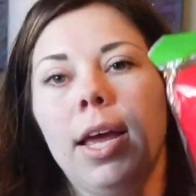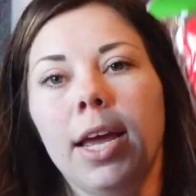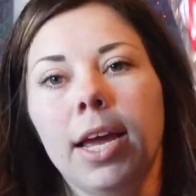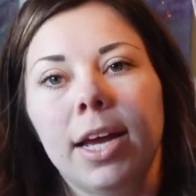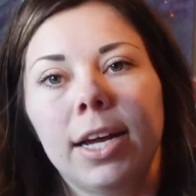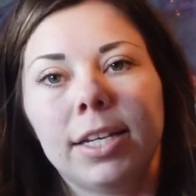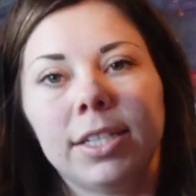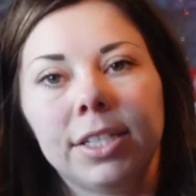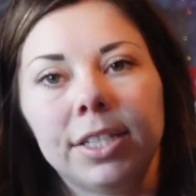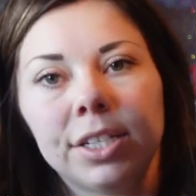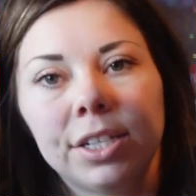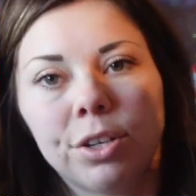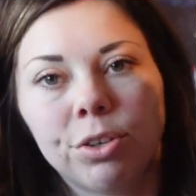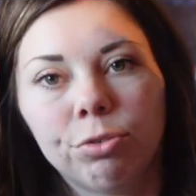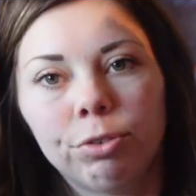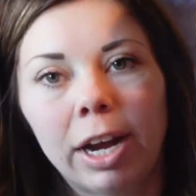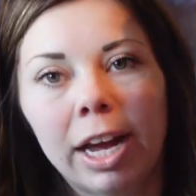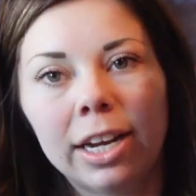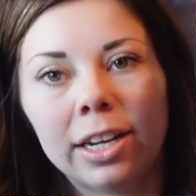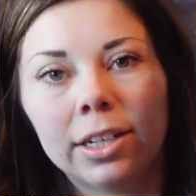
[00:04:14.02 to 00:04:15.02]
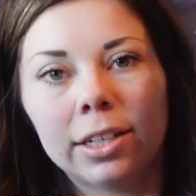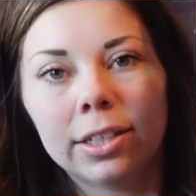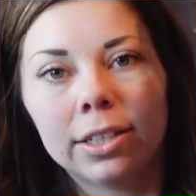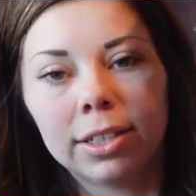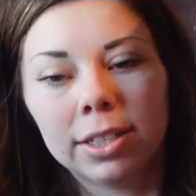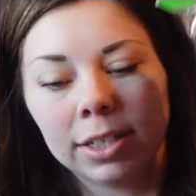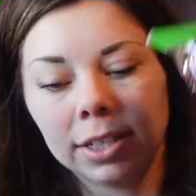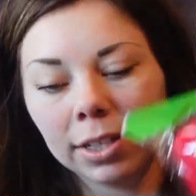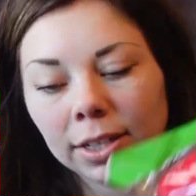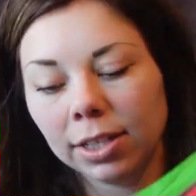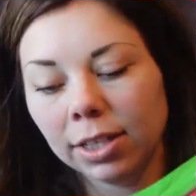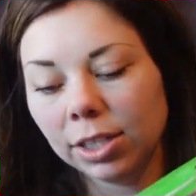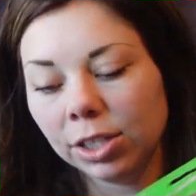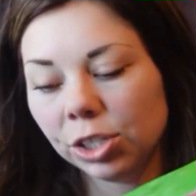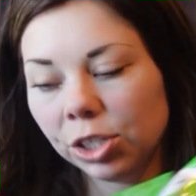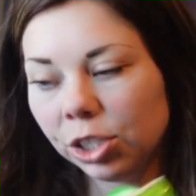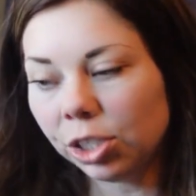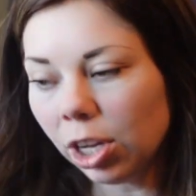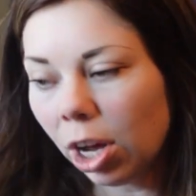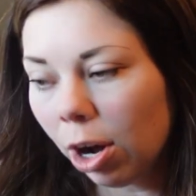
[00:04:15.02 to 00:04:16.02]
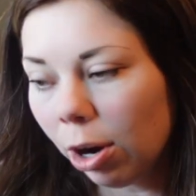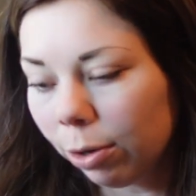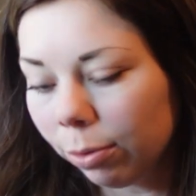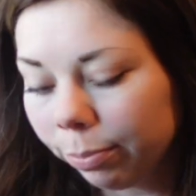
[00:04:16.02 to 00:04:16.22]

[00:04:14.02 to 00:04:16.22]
And red. So,